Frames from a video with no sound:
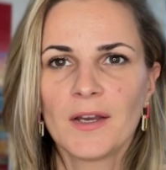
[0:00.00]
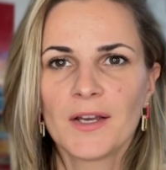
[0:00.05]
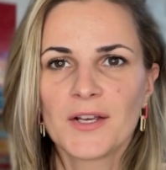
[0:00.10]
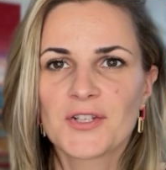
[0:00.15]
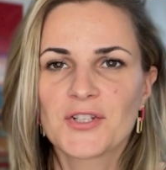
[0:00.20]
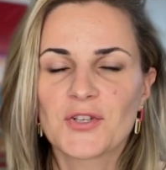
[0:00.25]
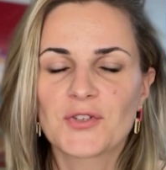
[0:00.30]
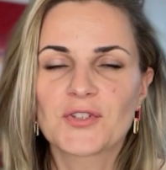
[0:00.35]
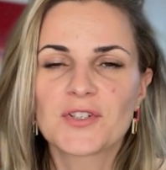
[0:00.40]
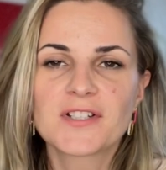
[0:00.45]

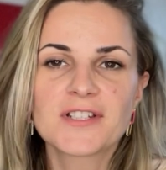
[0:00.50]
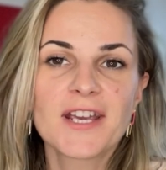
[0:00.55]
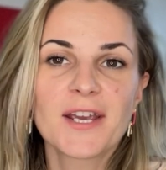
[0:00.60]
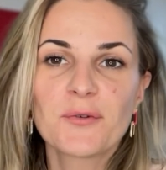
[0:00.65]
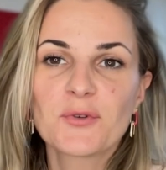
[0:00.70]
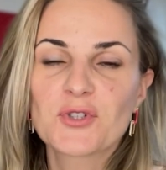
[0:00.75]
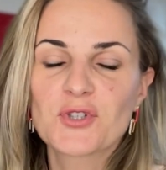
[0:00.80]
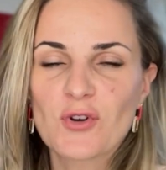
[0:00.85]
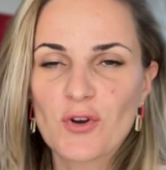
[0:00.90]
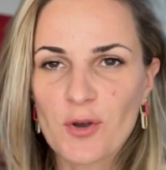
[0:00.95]
So today we
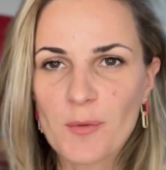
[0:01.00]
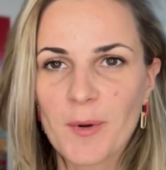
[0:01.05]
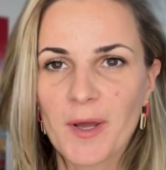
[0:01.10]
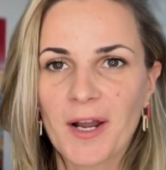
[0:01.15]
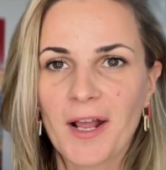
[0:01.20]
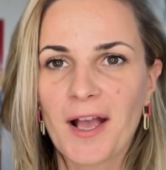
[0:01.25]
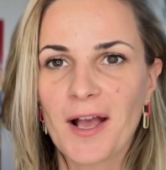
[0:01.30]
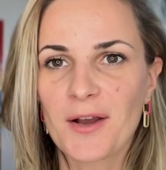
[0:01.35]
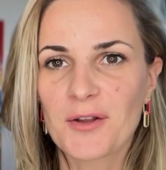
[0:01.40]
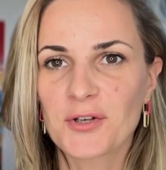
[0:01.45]
talk about
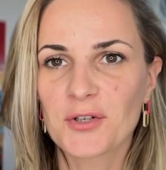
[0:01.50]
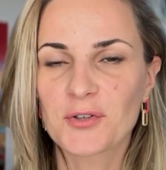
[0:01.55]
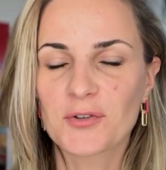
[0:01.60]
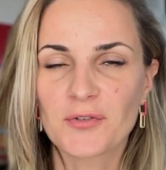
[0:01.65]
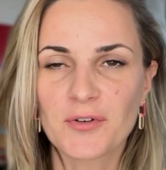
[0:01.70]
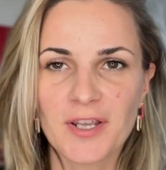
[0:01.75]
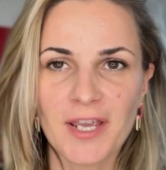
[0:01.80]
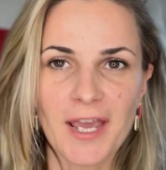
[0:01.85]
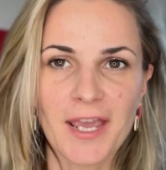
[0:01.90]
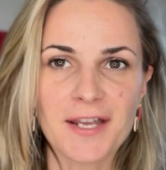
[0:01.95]
how to
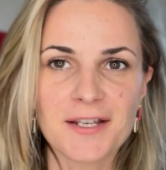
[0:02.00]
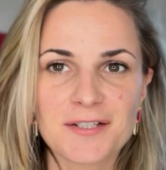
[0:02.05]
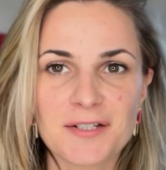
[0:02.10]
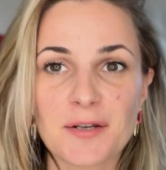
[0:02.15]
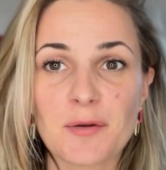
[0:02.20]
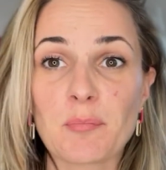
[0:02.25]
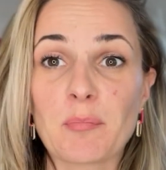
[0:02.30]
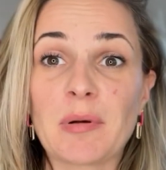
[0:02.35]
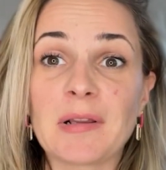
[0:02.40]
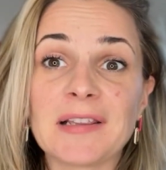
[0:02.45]
create
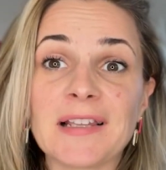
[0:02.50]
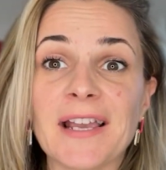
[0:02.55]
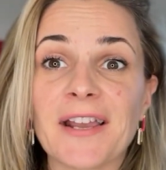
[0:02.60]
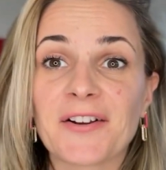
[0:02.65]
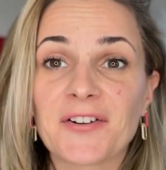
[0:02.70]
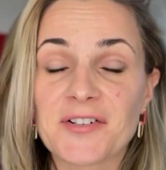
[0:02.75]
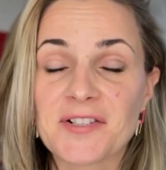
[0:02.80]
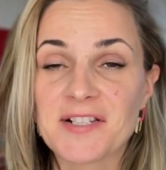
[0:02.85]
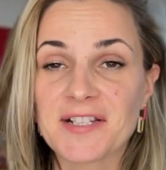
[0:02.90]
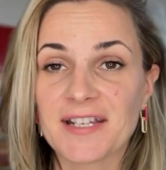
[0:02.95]

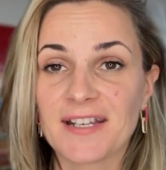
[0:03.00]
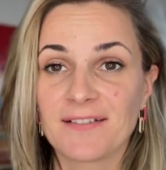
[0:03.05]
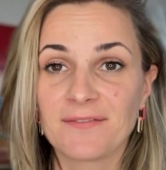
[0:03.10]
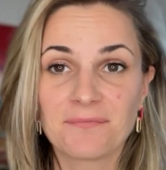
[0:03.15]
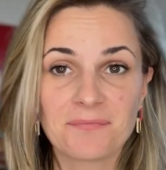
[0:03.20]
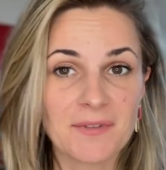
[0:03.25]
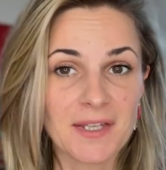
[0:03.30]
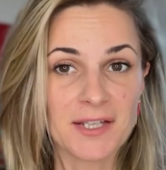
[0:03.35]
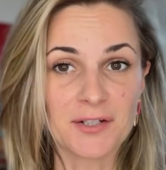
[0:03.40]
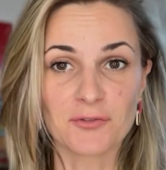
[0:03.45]
polarity
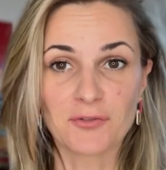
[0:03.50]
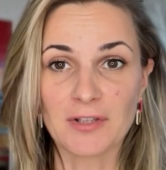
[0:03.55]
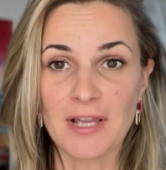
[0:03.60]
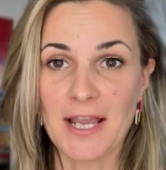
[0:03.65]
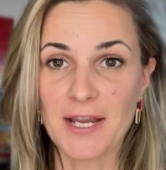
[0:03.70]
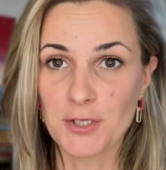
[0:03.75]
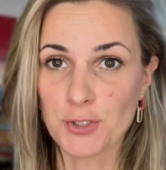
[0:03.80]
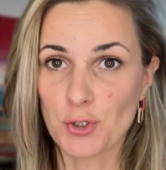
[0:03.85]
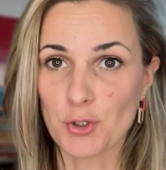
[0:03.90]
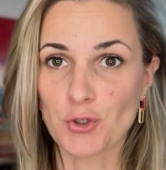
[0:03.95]
in
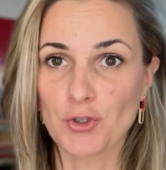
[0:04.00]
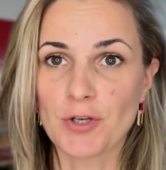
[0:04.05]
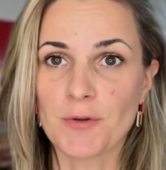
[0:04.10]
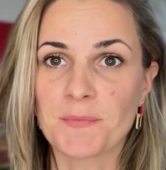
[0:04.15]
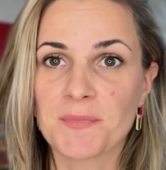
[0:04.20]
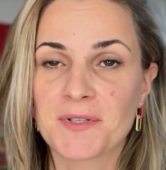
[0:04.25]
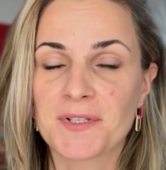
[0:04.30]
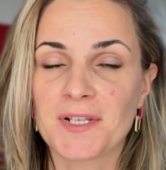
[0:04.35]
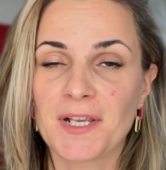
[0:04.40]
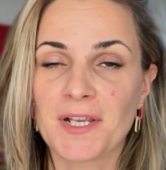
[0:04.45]

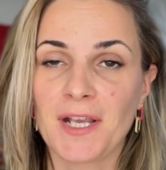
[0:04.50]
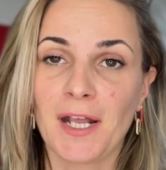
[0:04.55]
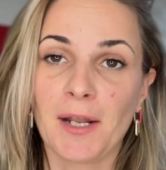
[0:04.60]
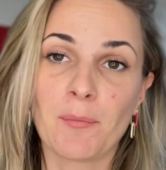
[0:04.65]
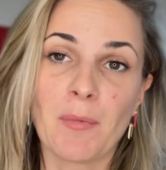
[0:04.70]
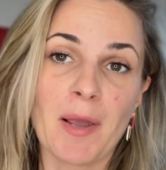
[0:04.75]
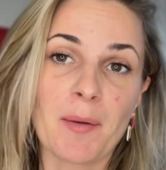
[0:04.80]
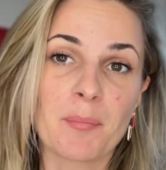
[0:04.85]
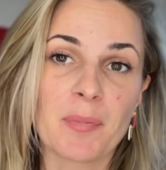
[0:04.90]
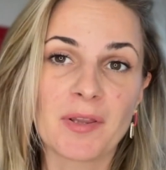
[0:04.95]
relationships. And by
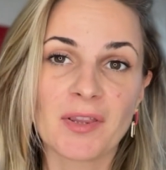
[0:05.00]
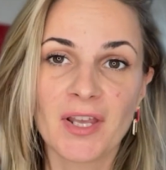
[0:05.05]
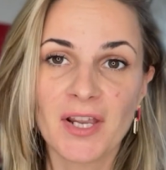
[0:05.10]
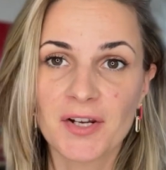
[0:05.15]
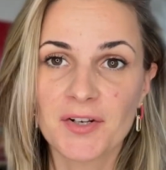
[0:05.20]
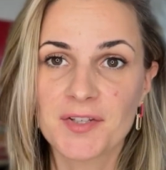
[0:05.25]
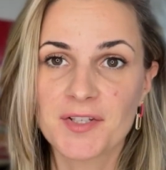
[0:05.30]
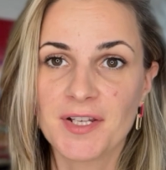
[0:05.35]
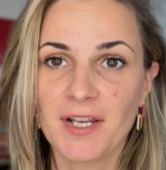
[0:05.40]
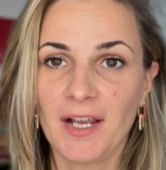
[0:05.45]

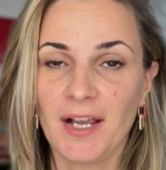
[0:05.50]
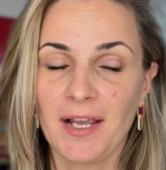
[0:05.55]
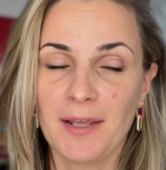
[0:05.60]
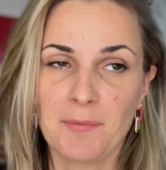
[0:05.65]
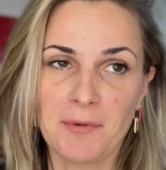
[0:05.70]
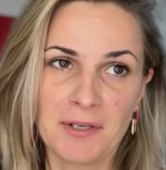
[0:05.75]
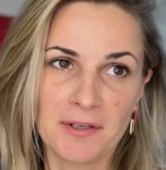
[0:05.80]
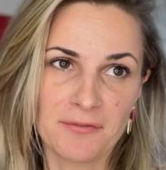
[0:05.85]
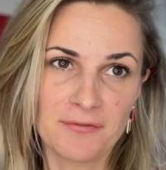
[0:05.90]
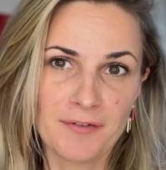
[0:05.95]
polarity, I
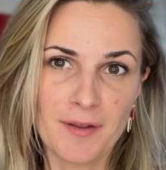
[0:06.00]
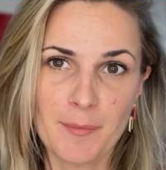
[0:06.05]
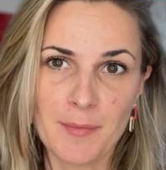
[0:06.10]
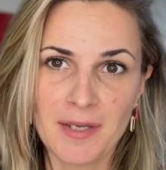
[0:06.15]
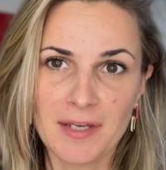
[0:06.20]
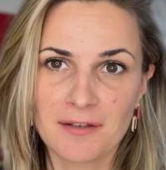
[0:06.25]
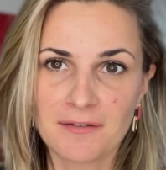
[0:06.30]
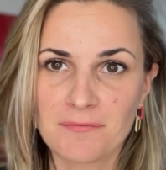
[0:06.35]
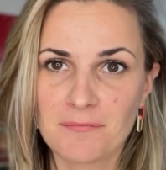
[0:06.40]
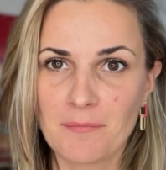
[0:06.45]
mean
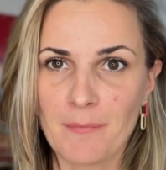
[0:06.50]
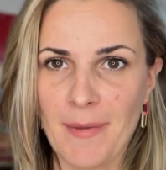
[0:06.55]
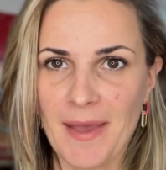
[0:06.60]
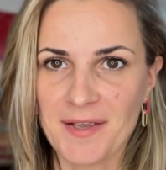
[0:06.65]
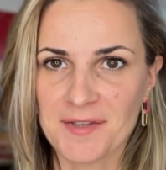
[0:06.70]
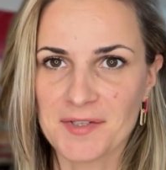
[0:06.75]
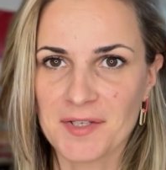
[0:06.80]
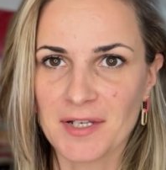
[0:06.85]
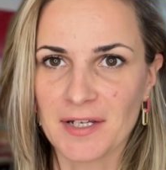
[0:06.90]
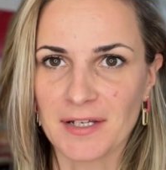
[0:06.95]
feminine,
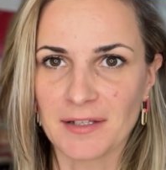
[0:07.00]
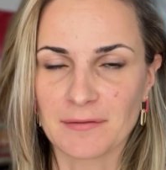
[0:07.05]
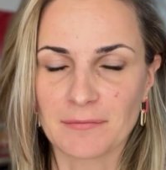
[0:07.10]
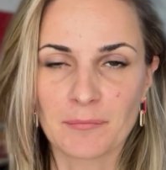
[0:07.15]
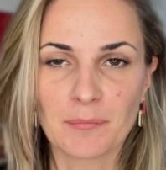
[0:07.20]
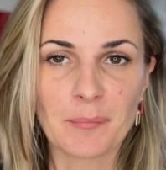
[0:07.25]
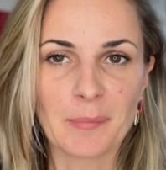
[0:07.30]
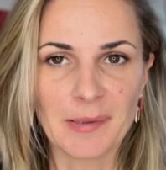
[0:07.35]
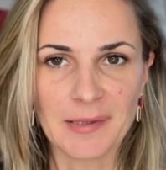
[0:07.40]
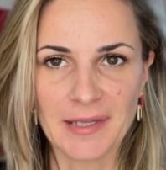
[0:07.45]
masculine
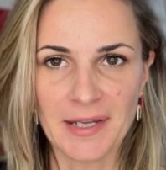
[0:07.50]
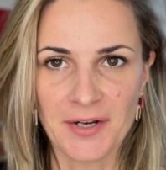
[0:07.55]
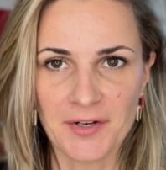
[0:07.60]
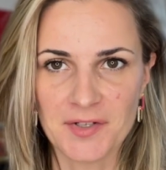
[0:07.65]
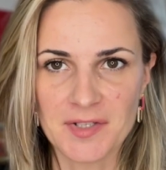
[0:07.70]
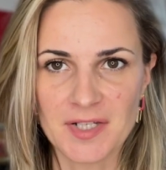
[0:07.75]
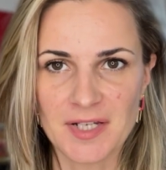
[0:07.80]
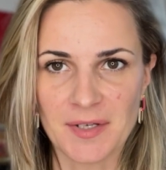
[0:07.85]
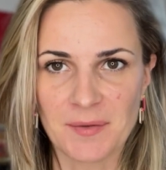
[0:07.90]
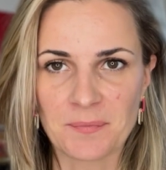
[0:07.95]

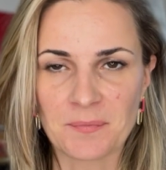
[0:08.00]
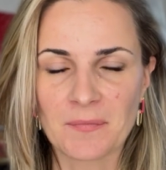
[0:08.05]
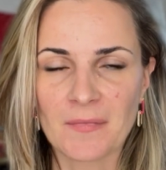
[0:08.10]
polarity.